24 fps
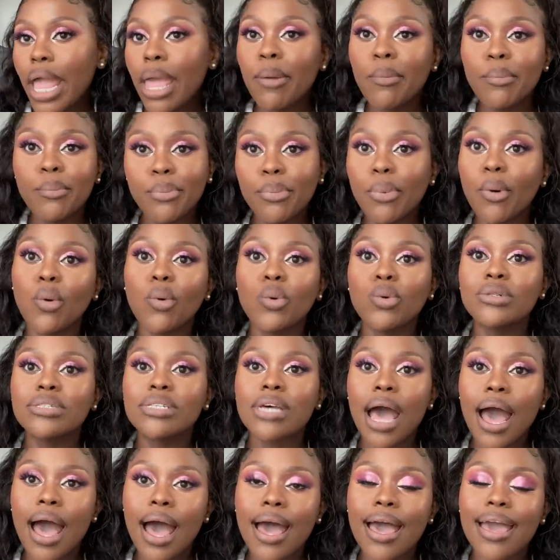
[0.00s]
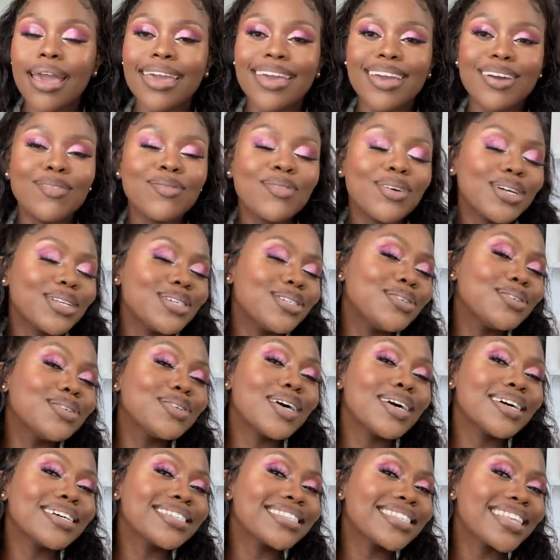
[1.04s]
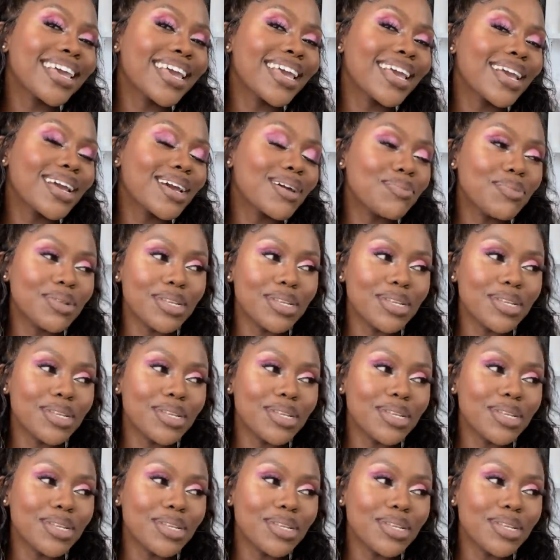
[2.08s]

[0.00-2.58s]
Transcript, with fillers: a bold eye what do you guys think